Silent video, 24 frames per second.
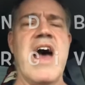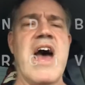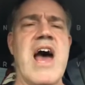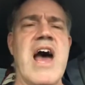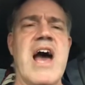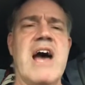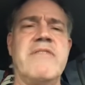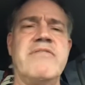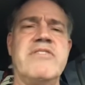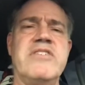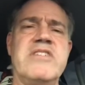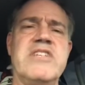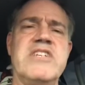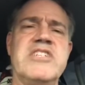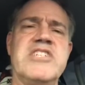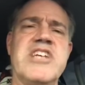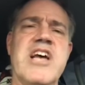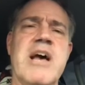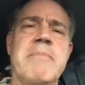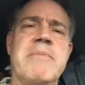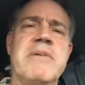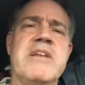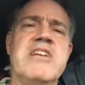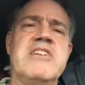After the
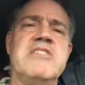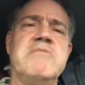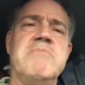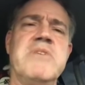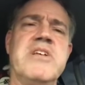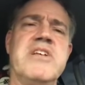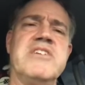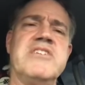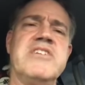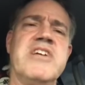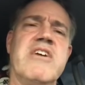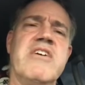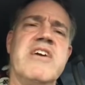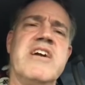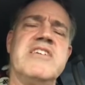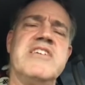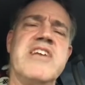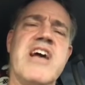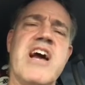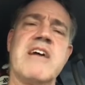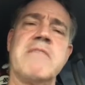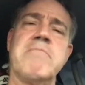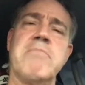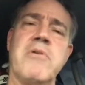Japanese military
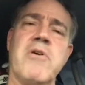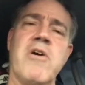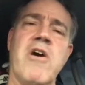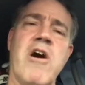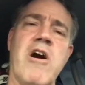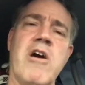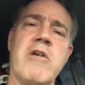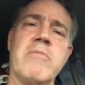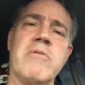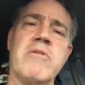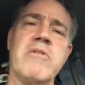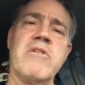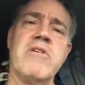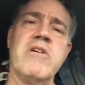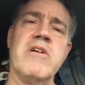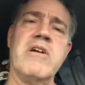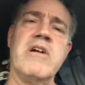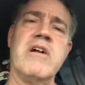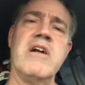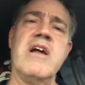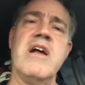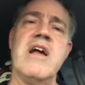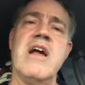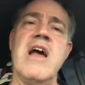attacked Pearl Harbor,
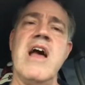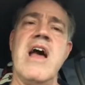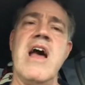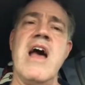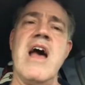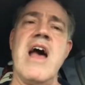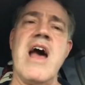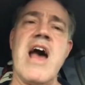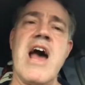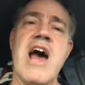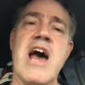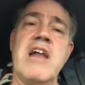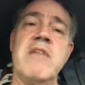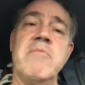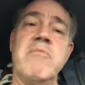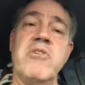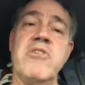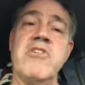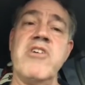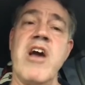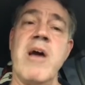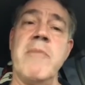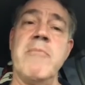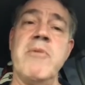Admiral
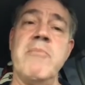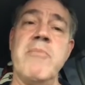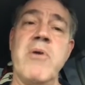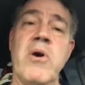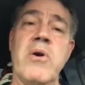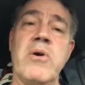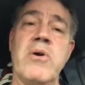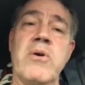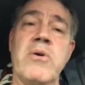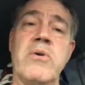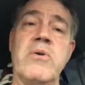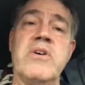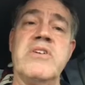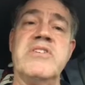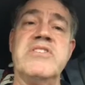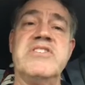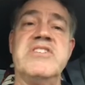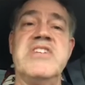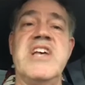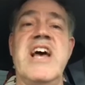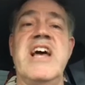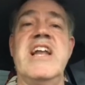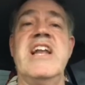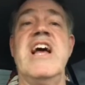Yamamoto
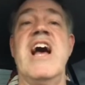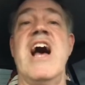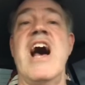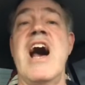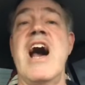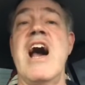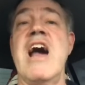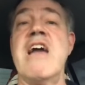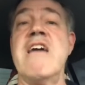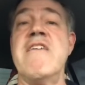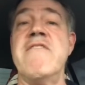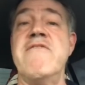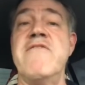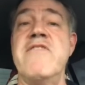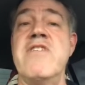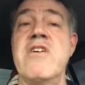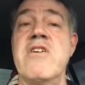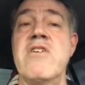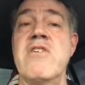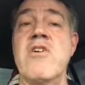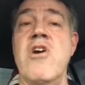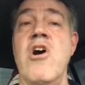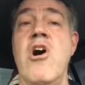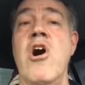said, I
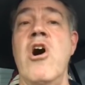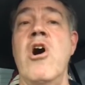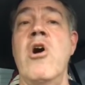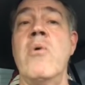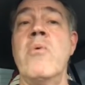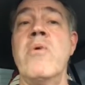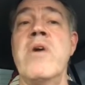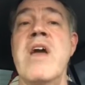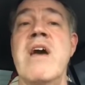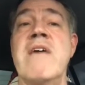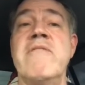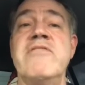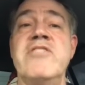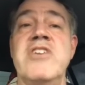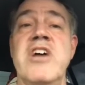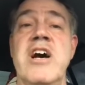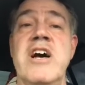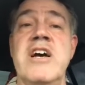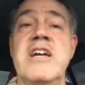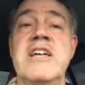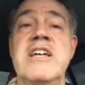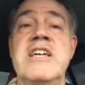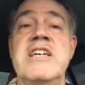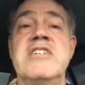fear all we have
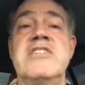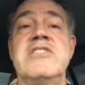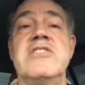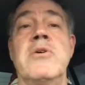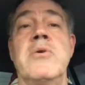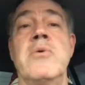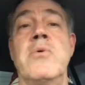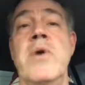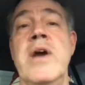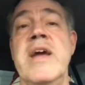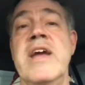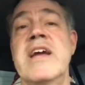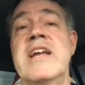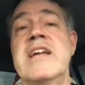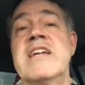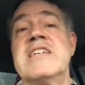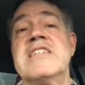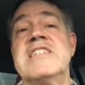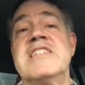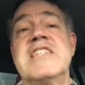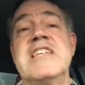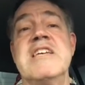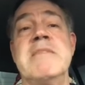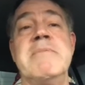done is to waken a
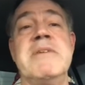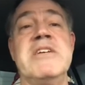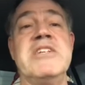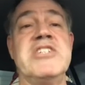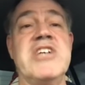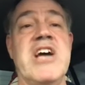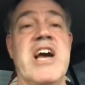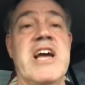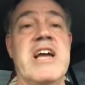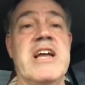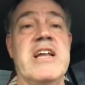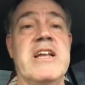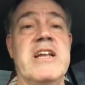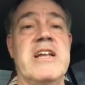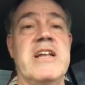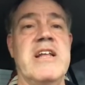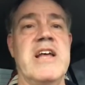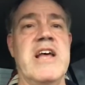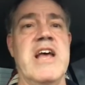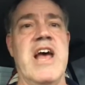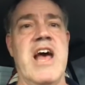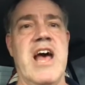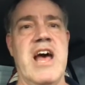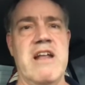sleeping giant
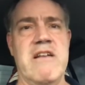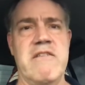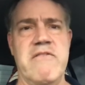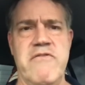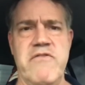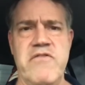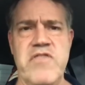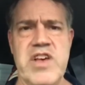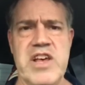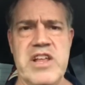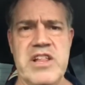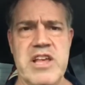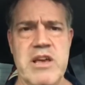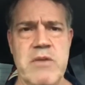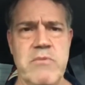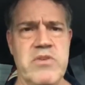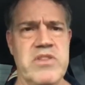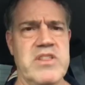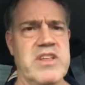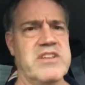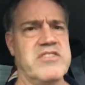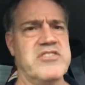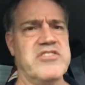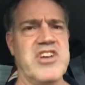and fill him
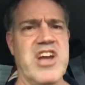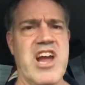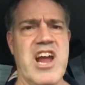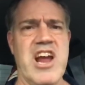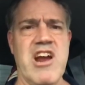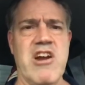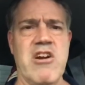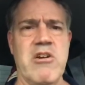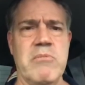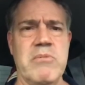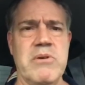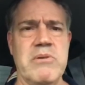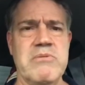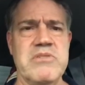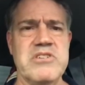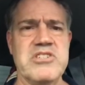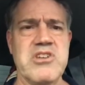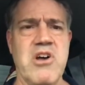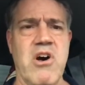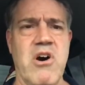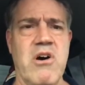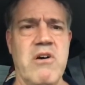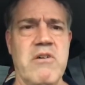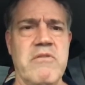with a terrible
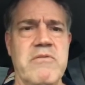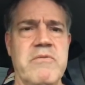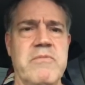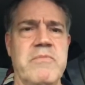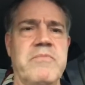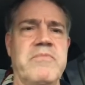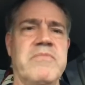resolve.